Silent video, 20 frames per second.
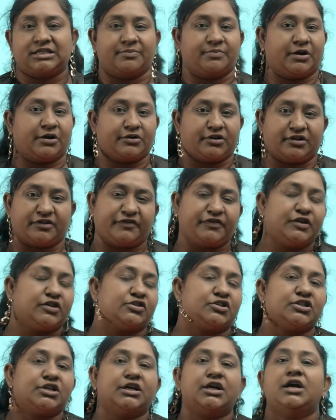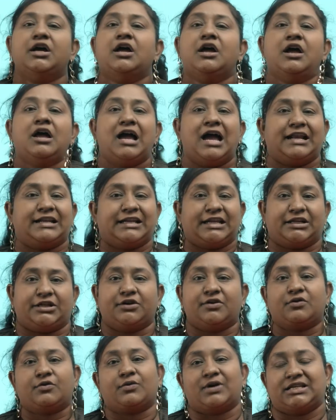about your future and get
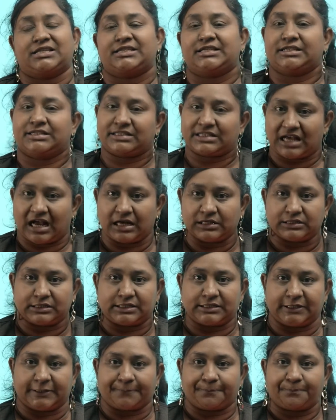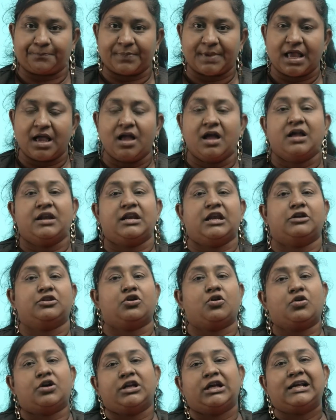your questions answered. Now, the
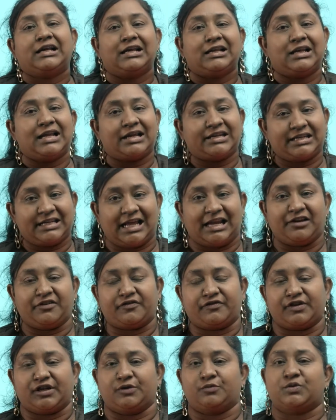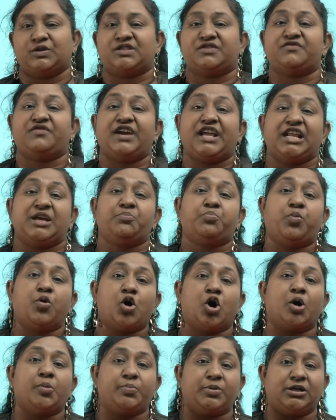oracle at Delphi was very
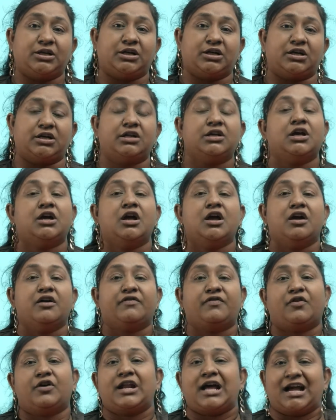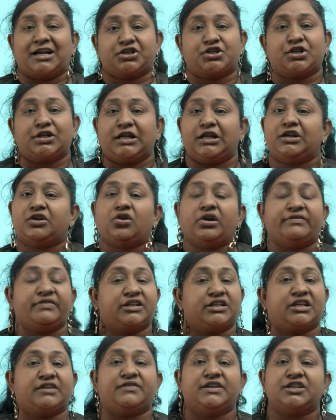popular for actually never
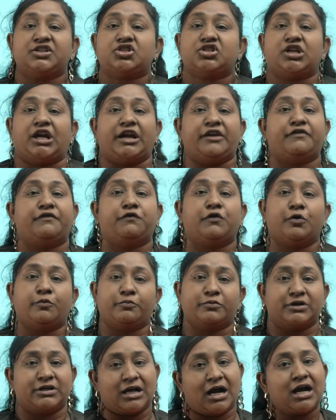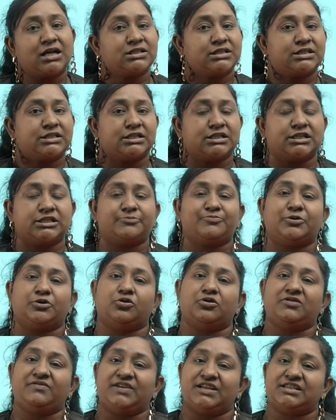giving straightforward answers, but
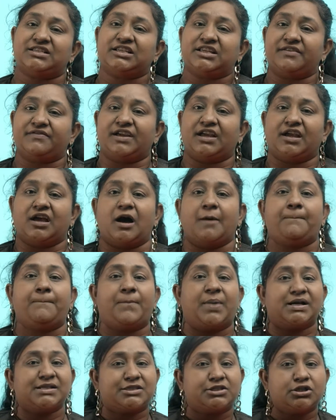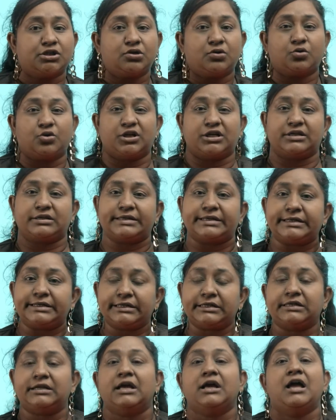always giving a puzzle or a
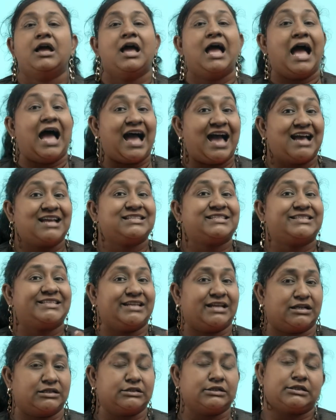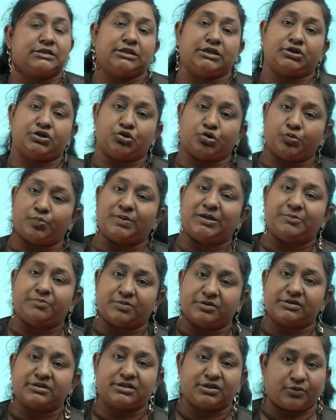riddle as the answer to
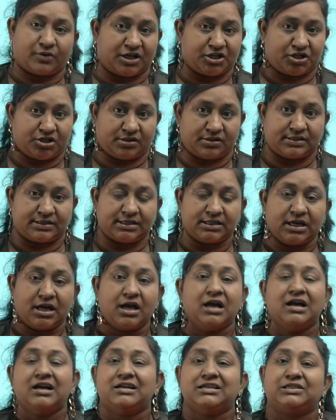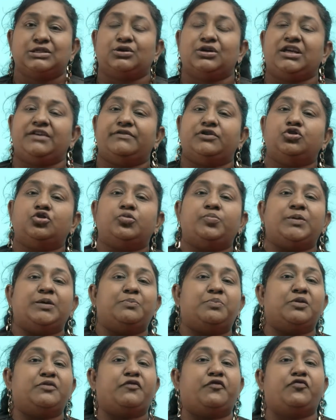people's questions. So even though
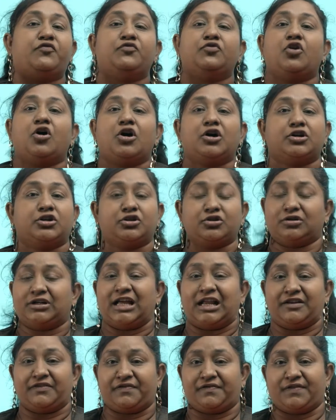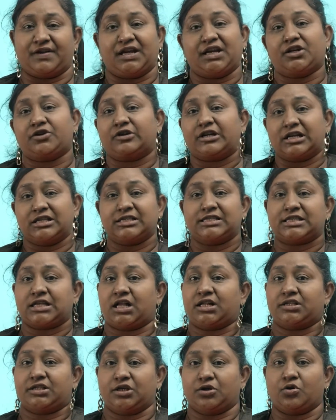people flocked to Delphi to
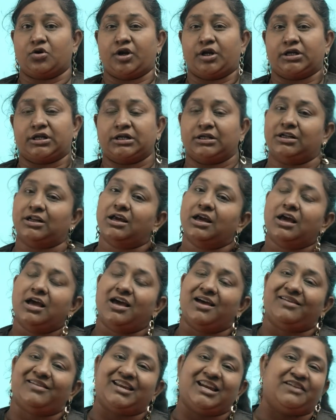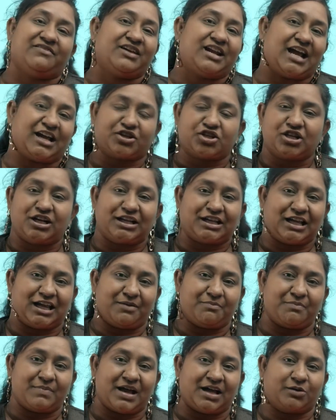consult the oracle, they never actually
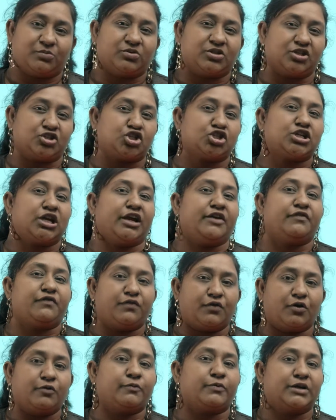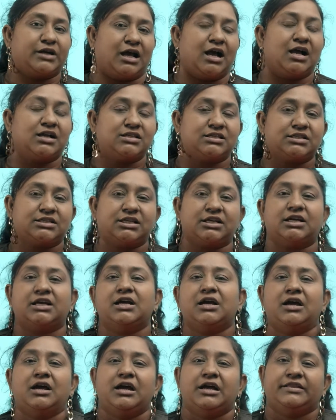came back with a straightforward answer.
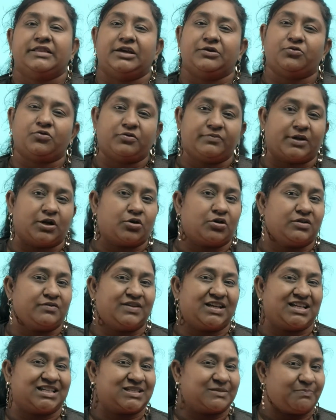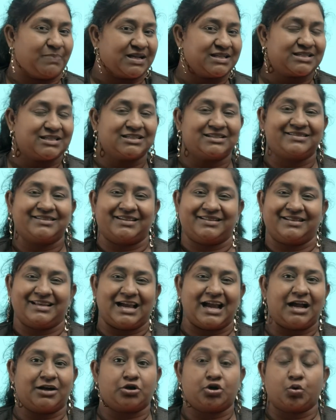They were always puzzled and they
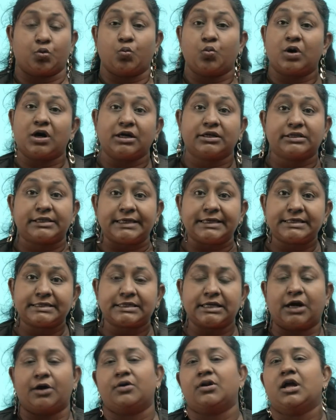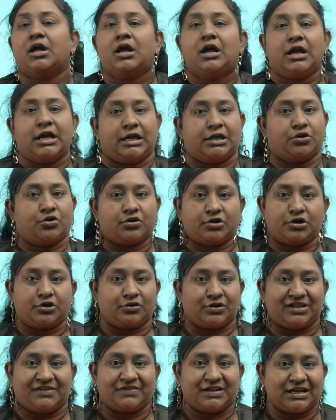had to work things out in order to
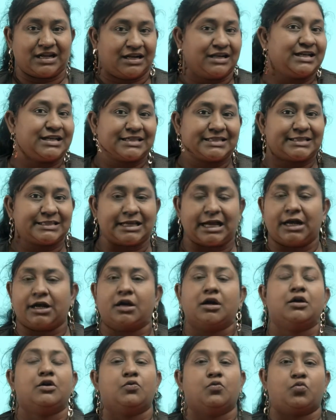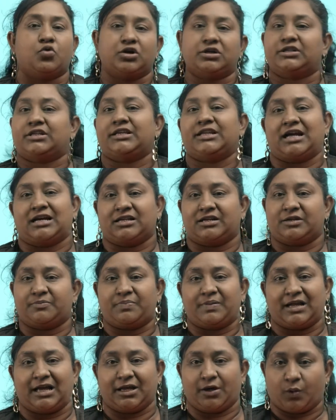even understand what the
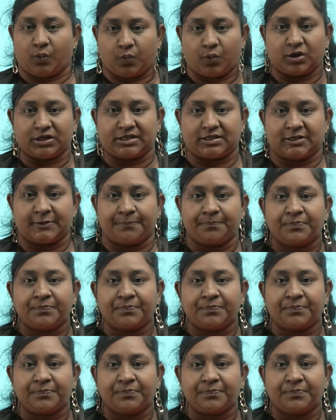reply was.